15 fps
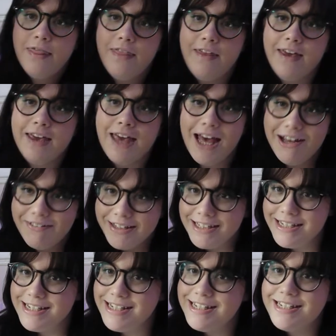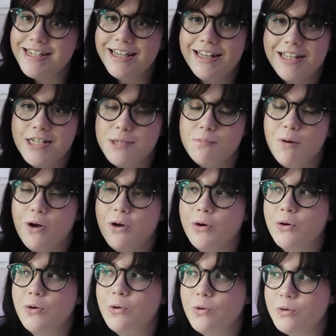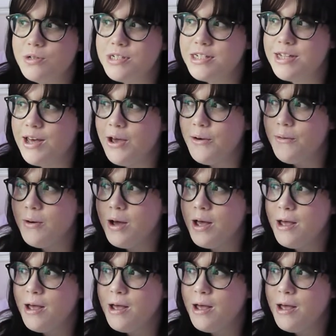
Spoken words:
The characters in this book also